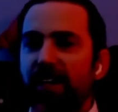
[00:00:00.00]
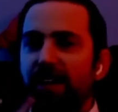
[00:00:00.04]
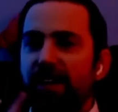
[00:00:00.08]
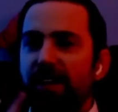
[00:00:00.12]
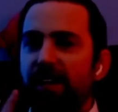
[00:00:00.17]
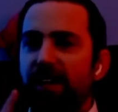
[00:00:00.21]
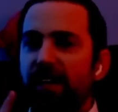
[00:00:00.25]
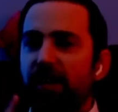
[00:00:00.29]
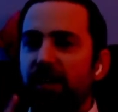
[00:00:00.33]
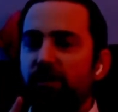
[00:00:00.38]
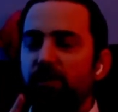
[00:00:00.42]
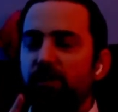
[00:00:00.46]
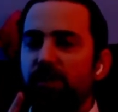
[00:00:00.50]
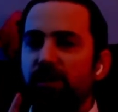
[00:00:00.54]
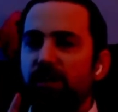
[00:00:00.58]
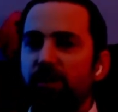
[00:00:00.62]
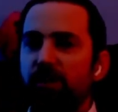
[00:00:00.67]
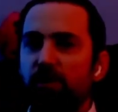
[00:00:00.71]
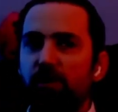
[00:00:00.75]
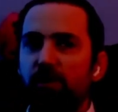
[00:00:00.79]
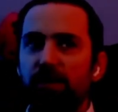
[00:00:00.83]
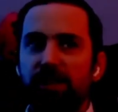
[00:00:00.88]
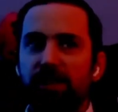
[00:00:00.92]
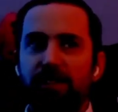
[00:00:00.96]
Then it was
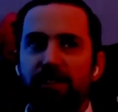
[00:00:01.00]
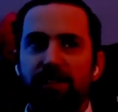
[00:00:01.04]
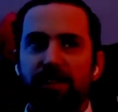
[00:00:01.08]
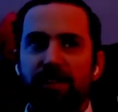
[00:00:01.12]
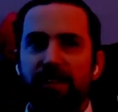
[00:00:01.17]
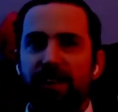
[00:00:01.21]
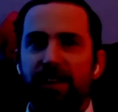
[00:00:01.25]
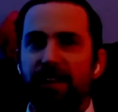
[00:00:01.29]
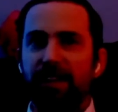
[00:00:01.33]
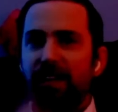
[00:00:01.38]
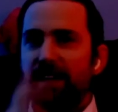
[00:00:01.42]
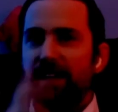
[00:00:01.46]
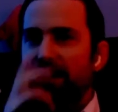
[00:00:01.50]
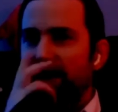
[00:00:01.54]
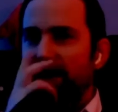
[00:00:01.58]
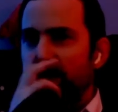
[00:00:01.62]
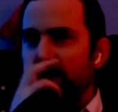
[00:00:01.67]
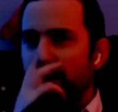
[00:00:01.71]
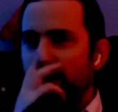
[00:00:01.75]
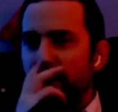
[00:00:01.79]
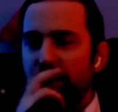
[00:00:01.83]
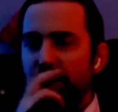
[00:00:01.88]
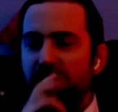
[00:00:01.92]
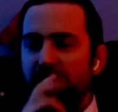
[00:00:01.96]
sold to I think
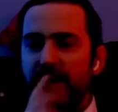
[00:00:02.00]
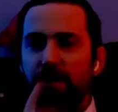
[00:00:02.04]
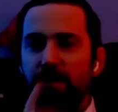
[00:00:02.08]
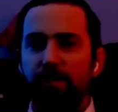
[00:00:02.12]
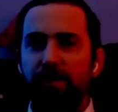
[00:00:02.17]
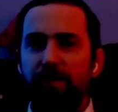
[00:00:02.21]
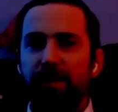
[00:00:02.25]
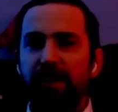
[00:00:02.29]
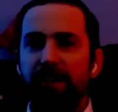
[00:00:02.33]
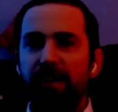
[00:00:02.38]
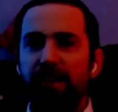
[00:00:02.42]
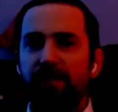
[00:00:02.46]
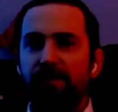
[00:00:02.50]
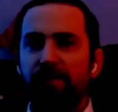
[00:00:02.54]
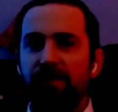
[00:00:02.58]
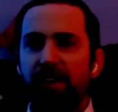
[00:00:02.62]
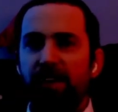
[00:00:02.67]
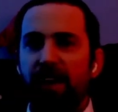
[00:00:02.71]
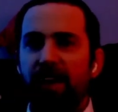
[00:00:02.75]
another company,